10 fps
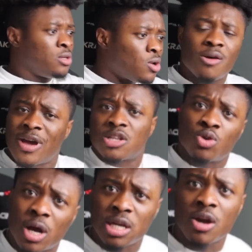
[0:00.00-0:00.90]
You been
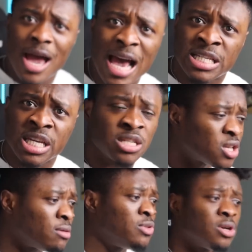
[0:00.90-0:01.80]
talking your ass cheeks
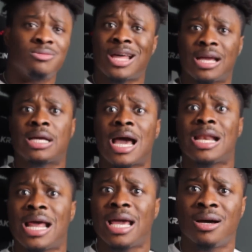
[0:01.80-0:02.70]
up, looking like,
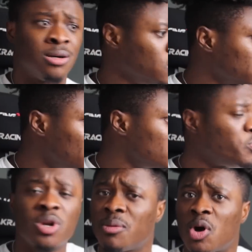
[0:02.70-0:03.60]
goddamn. You been
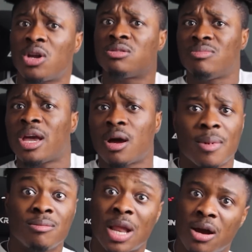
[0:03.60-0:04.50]
putting up all this makeup.
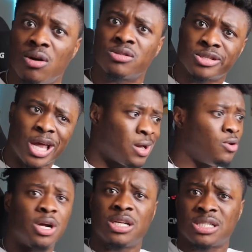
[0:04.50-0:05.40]
I'm like, oh, shit,
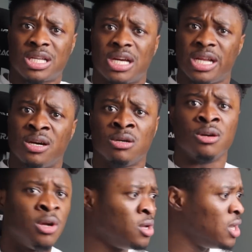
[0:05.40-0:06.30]
what is that
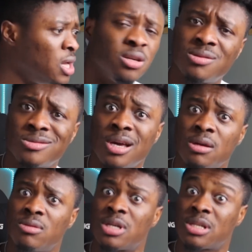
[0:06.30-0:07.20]
dude? And yo, like,
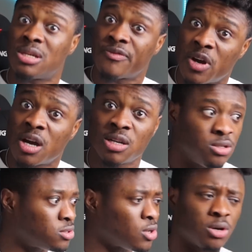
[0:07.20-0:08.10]
what the fuck?
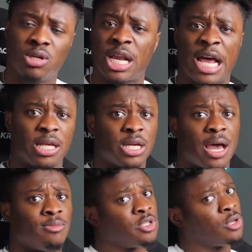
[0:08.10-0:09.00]
You so good at it,
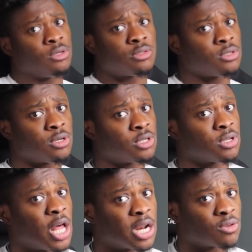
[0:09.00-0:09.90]
got me. You know, it's a
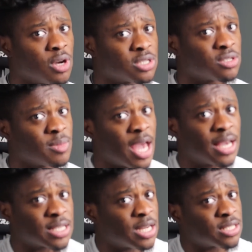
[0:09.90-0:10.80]
lot of questions to be
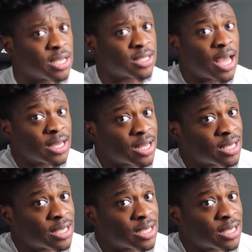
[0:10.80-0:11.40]
asked at the same time.